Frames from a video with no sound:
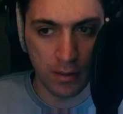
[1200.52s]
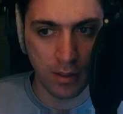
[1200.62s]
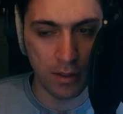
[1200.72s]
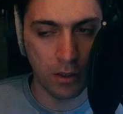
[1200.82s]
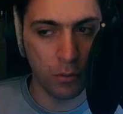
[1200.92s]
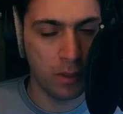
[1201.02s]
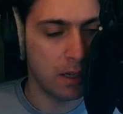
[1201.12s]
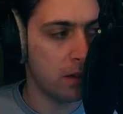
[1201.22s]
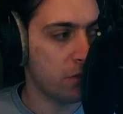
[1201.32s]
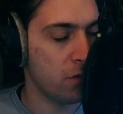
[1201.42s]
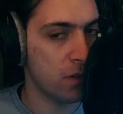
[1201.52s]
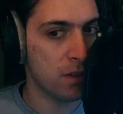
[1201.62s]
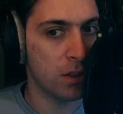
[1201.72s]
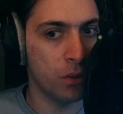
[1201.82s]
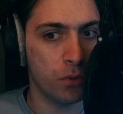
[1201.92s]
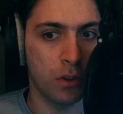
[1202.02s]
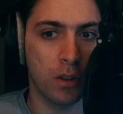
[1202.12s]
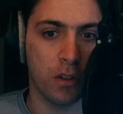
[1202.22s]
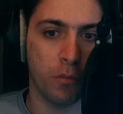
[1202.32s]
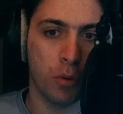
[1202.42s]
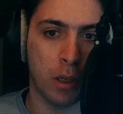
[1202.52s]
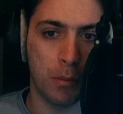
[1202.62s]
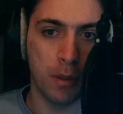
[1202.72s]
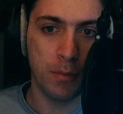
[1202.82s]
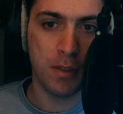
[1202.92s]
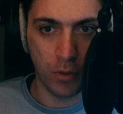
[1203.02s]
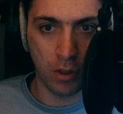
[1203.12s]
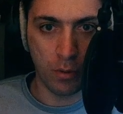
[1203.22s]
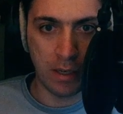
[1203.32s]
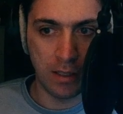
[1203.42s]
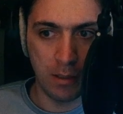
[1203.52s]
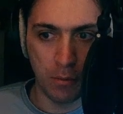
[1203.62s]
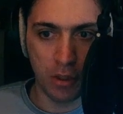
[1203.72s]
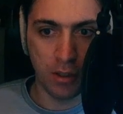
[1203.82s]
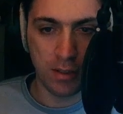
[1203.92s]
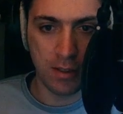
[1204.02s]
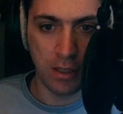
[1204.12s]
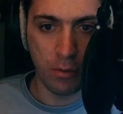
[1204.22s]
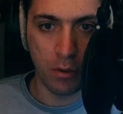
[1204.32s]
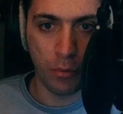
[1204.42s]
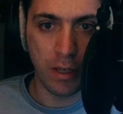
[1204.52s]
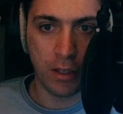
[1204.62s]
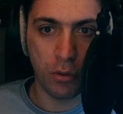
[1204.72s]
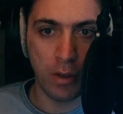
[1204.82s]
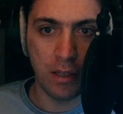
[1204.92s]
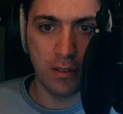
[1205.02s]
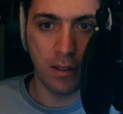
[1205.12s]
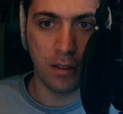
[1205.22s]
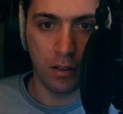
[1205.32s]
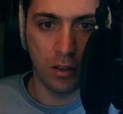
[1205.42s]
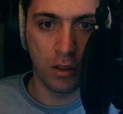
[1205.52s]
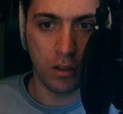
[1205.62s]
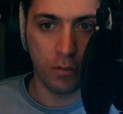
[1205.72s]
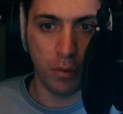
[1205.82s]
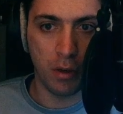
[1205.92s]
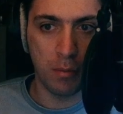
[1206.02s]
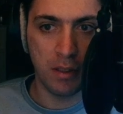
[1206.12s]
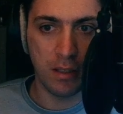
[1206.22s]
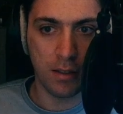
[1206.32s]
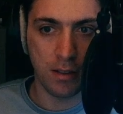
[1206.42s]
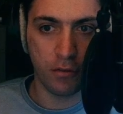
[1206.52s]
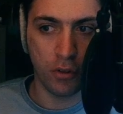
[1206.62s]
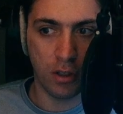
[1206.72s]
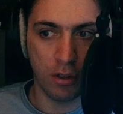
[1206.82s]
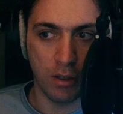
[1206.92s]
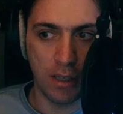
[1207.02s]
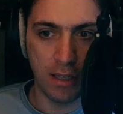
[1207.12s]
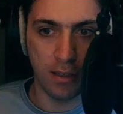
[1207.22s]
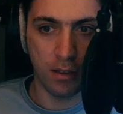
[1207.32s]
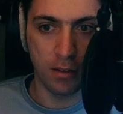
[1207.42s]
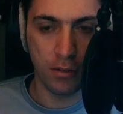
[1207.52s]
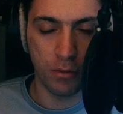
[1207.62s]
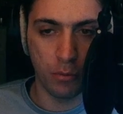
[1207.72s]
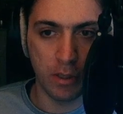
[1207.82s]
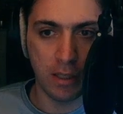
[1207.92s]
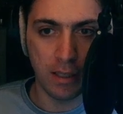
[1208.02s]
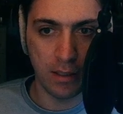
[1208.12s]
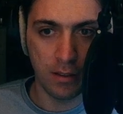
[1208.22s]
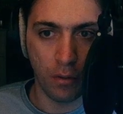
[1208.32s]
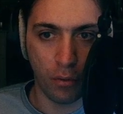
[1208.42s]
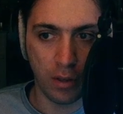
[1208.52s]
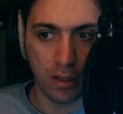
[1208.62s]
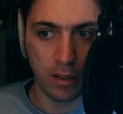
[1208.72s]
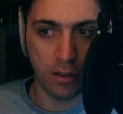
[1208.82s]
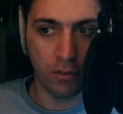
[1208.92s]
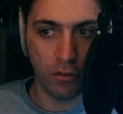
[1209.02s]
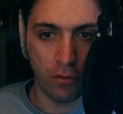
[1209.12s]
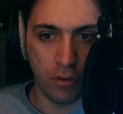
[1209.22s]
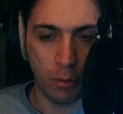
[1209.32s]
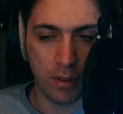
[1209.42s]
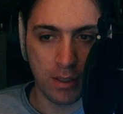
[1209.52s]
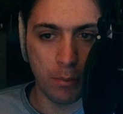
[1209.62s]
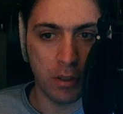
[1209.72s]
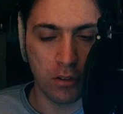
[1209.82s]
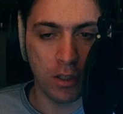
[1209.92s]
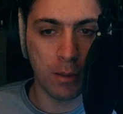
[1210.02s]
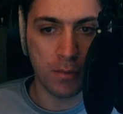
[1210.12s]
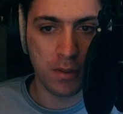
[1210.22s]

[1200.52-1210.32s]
now we have solved a lot of problems already, because now when we are creating a lot of parameters for our layout, we can think in very simple terms.